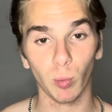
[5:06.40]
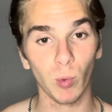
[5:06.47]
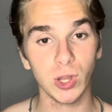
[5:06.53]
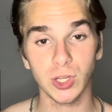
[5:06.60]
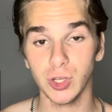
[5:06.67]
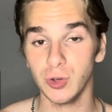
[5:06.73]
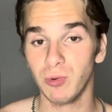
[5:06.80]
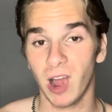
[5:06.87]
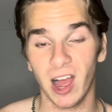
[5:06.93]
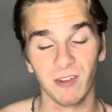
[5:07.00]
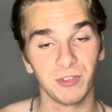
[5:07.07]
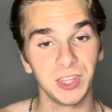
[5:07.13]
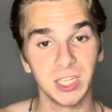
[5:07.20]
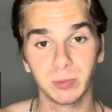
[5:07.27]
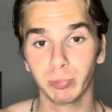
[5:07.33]
when you
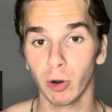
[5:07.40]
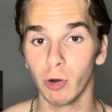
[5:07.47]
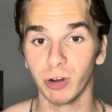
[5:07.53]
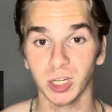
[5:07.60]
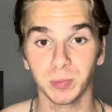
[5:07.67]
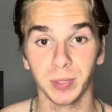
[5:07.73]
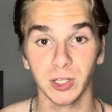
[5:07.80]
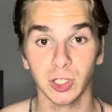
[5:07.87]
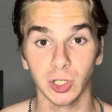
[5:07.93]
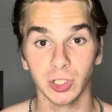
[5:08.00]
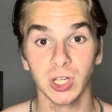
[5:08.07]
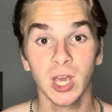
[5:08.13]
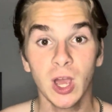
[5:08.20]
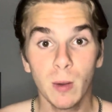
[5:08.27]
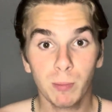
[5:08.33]
have these progress pictures.
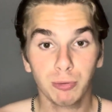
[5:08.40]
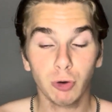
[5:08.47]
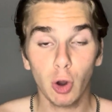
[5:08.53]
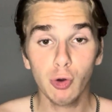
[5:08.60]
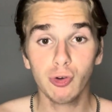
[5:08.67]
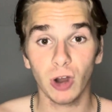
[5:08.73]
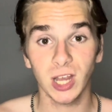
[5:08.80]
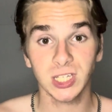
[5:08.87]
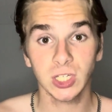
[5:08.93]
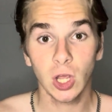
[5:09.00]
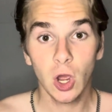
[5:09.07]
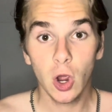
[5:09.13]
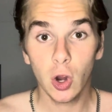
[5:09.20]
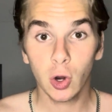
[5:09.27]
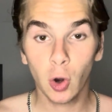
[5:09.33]
Progress
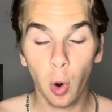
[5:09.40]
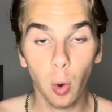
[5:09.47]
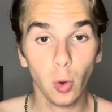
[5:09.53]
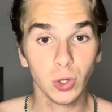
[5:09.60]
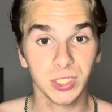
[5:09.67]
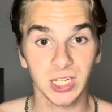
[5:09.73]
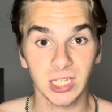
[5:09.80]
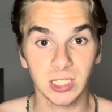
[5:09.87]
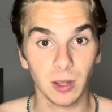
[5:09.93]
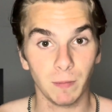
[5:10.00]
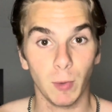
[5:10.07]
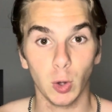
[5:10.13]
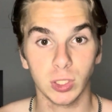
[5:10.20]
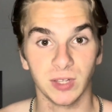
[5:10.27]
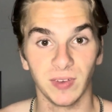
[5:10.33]
causes
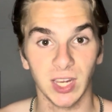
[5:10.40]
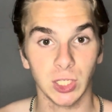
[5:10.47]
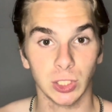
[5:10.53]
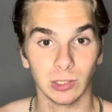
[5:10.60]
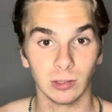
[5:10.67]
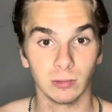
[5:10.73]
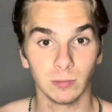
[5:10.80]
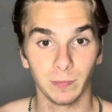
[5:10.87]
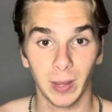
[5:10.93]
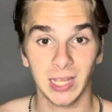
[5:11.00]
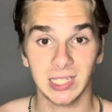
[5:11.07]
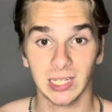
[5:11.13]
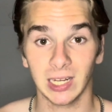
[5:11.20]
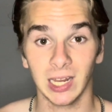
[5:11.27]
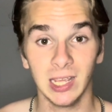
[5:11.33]
motivation.
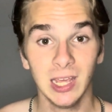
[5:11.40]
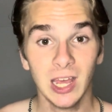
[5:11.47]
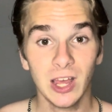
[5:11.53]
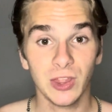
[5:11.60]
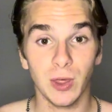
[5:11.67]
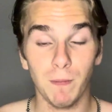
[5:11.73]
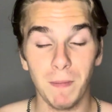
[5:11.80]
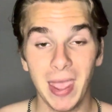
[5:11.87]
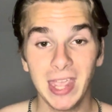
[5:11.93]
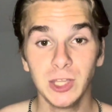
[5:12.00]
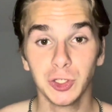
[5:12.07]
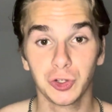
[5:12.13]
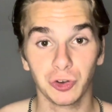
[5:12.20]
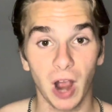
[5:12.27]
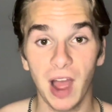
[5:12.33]
Basically, the main
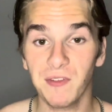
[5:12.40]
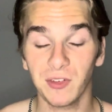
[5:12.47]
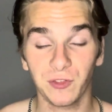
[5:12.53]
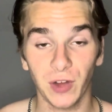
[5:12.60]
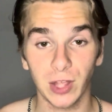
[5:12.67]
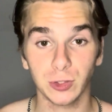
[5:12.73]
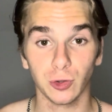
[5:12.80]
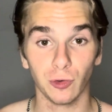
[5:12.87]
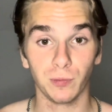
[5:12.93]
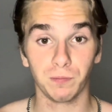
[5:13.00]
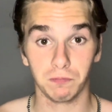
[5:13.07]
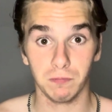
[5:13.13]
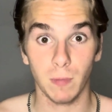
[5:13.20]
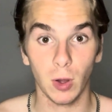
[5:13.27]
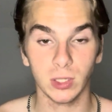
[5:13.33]
driving factor of
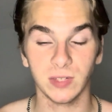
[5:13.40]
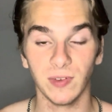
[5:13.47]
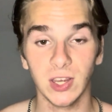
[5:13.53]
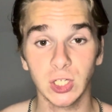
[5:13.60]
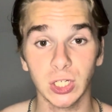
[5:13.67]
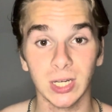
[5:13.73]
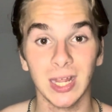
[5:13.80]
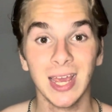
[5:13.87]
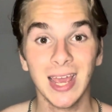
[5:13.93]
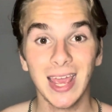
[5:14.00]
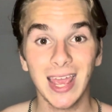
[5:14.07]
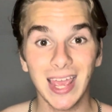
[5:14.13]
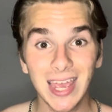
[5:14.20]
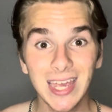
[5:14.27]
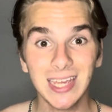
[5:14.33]
motivation
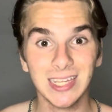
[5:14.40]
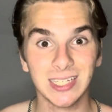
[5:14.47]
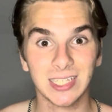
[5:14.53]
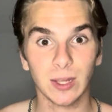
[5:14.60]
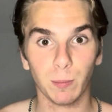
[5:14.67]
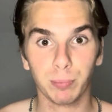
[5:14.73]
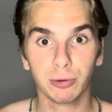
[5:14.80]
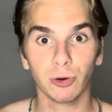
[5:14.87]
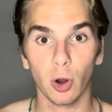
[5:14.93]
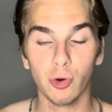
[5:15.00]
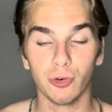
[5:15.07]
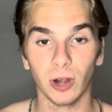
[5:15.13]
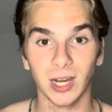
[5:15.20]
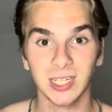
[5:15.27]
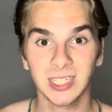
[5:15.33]
is
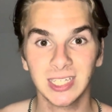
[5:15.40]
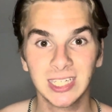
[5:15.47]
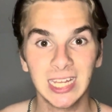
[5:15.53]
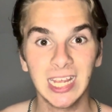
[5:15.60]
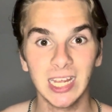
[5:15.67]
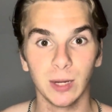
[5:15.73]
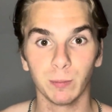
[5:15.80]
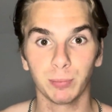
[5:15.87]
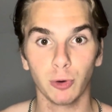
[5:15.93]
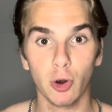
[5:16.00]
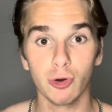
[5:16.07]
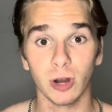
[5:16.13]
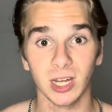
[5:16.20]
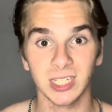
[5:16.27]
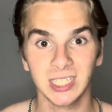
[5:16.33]
progress, seeing
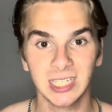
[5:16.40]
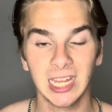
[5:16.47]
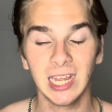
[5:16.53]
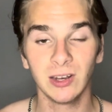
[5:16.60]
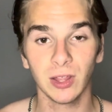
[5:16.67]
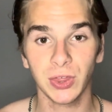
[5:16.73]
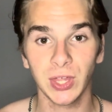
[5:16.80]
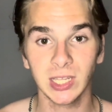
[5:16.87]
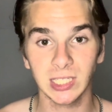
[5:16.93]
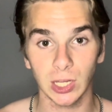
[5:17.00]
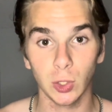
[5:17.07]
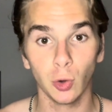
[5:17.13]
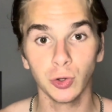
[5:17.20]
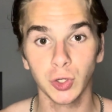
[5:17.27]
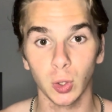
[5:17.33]
the things that
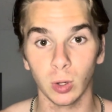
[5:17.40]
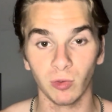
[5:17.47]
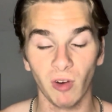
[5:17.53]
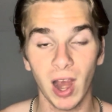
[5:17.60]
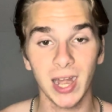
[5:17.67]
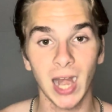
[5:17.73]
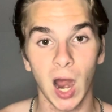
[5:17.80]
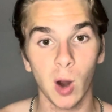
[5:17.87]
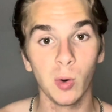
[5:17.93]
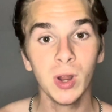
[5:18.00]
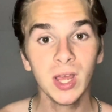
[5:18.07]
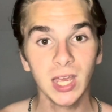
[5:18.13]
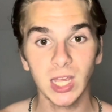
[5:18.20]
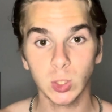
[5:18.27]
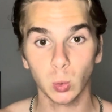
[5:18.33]
you're doing right now
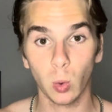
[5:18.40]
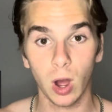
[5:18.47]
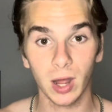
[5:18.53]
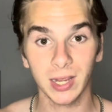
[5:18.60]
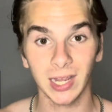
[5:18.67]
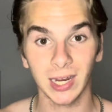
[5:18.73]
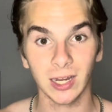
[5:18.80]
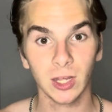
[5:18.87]
is working.